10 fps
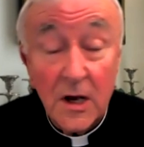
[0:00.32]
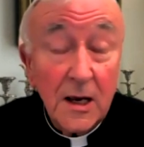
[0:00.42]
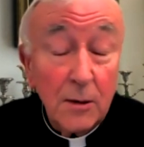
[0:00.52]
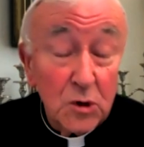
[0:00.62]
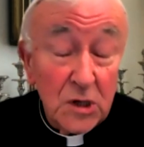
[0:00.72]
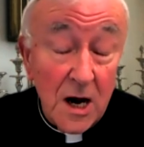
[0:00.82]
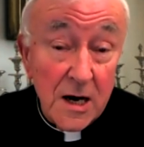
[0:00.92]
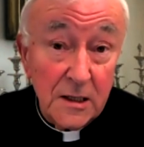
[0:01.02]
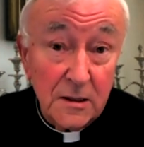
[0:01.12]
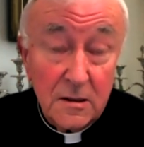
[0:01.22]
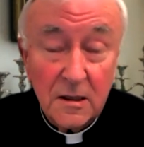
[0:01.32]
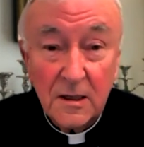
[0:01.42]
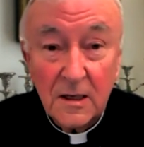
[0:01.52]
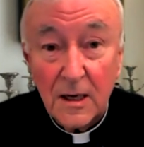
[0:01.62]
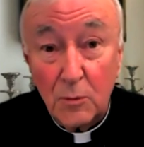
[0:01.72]
He was kind,
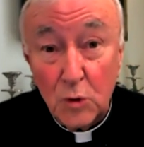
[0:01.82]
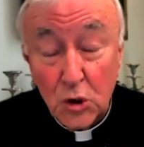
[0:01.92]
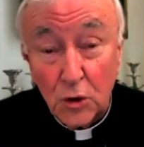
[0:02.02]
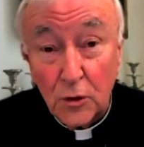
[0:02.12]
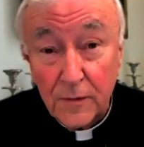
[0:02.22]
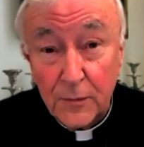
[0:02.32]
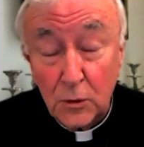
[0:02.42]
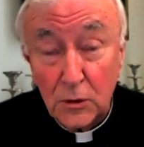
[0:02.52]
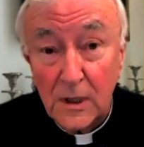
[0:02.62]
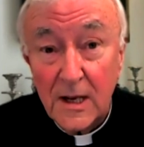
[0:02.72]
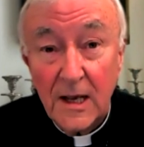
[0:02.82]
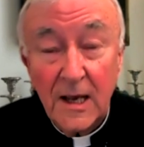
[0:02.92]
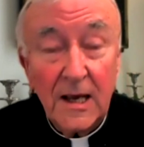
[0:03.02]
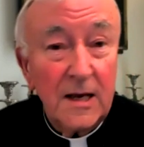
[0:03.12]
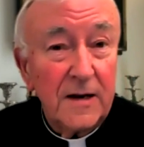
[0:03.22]
he was joyful,
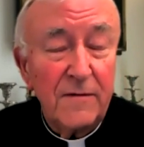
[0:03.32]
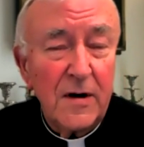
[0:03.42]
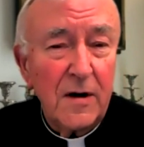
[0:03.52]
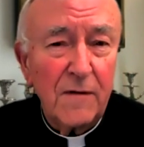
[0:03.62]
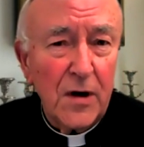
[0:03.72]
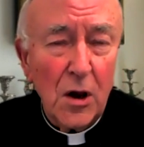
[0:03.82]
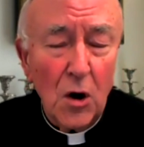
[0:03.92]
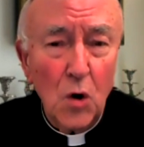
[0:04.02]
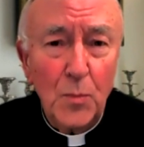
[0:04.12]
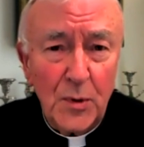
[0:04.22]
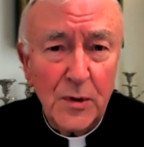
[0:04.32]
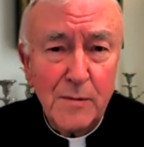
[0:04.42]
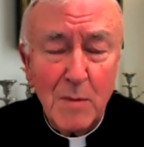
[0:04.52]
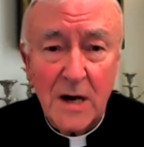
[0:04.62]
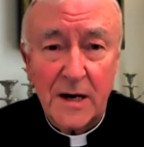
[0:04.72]
he had a very, very open
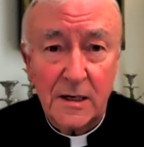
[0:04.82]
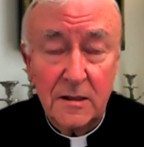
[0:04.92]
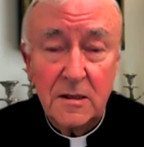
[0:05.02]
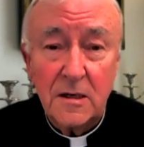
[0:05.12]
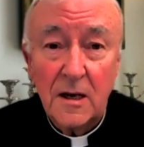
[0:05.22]
mind,